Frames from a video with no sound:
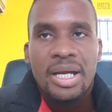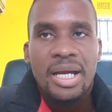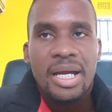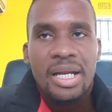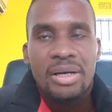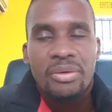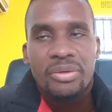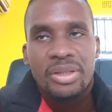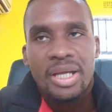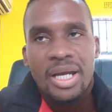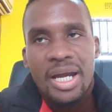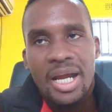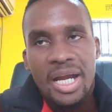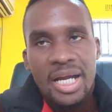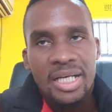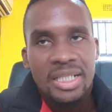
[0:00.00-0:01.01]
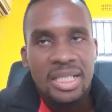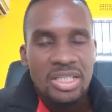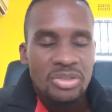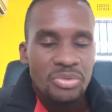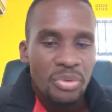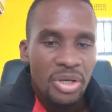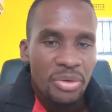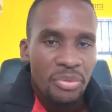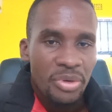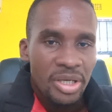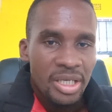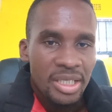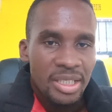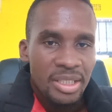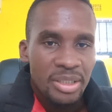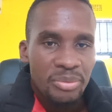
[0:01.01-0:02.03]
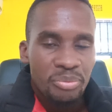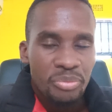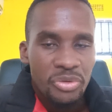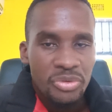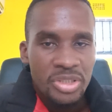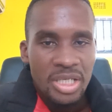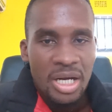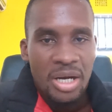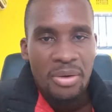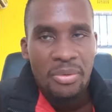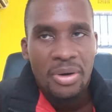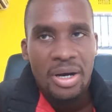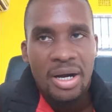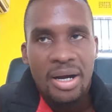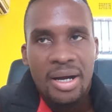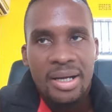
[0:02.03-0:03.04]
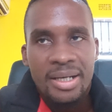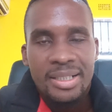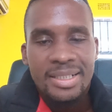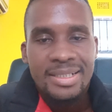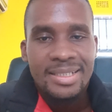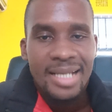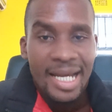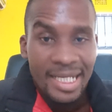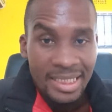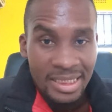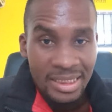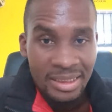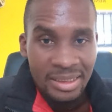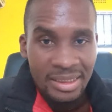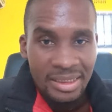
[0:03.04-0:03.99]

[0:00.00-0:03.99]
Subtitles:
And on the head, that's where we put our title.